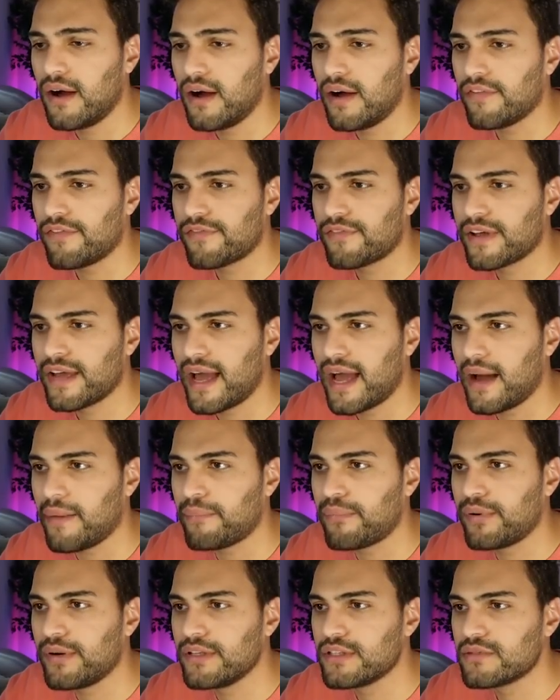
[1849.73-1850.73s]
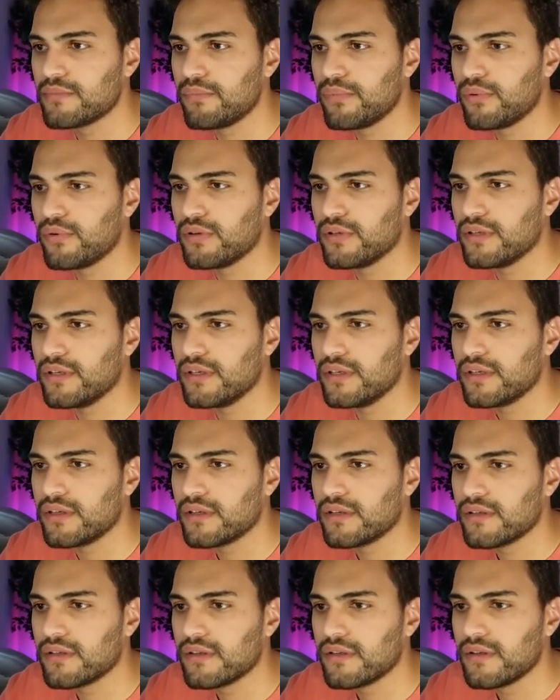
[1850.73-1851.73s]
off, Cat Prince Bully.
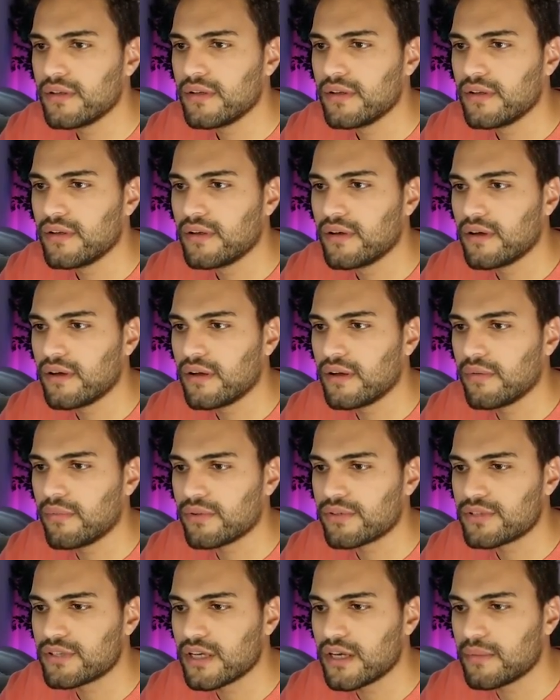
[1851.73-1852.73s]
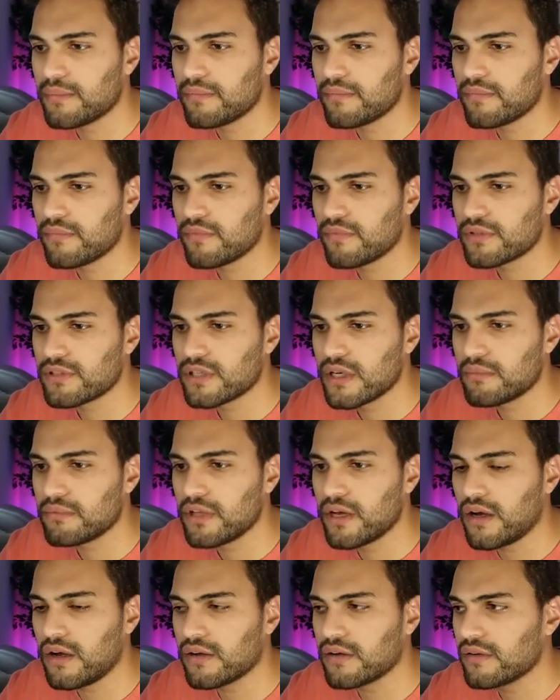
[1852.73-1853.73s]
Alright, what's up? What's up,
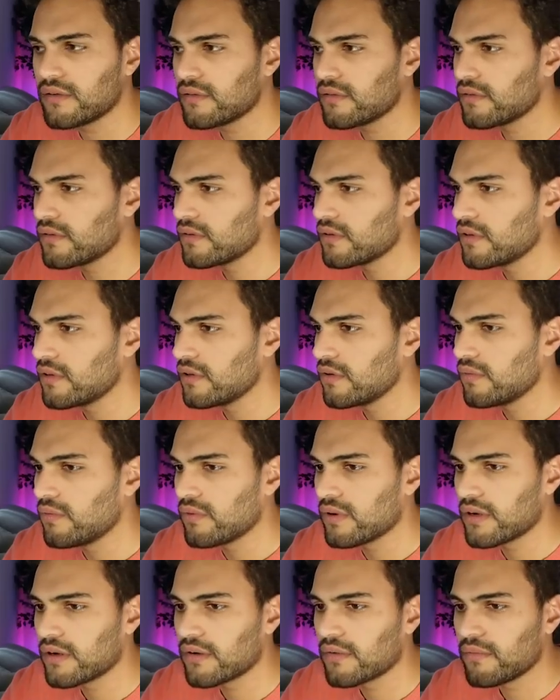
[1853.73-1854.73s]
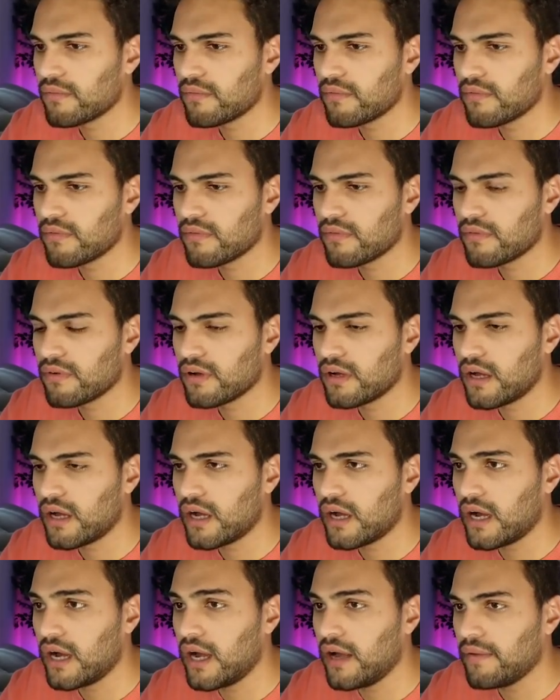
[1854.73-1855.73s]
dog?
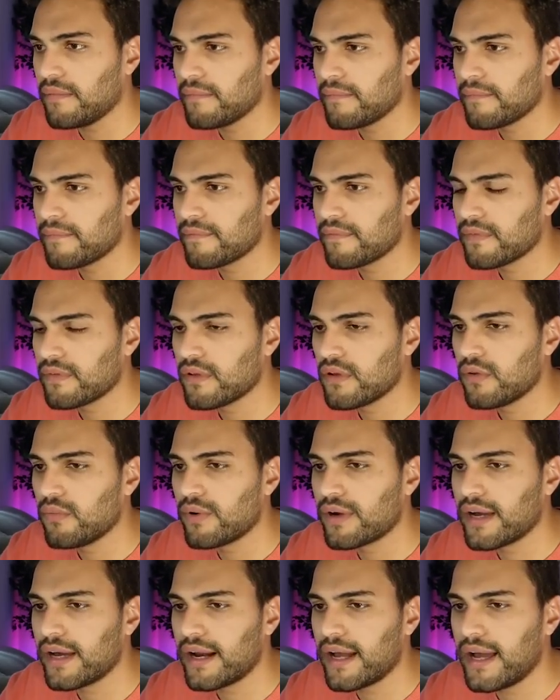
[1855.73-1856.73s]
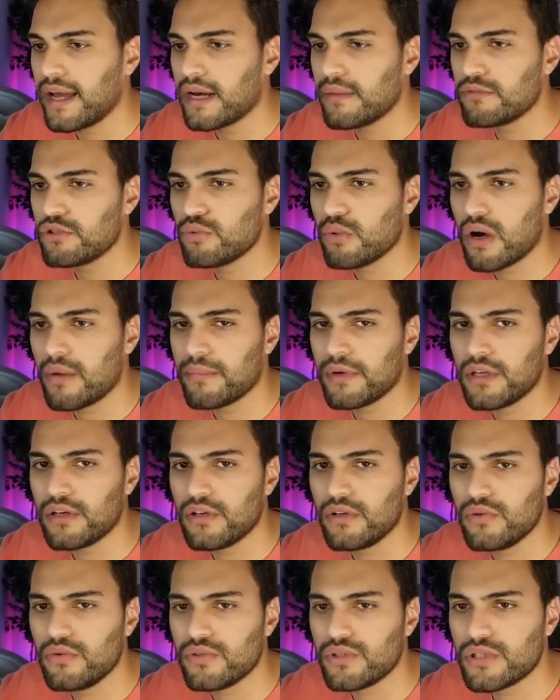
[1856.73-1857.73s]
Ah! What kind of items you want me to
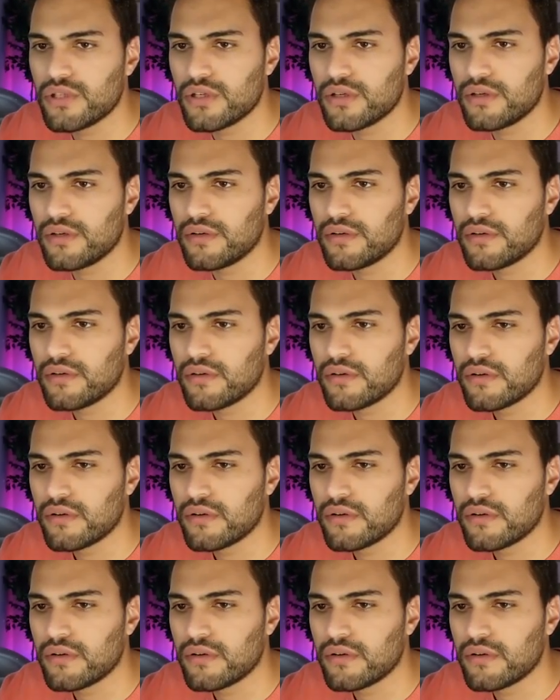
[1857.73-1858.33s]
use here?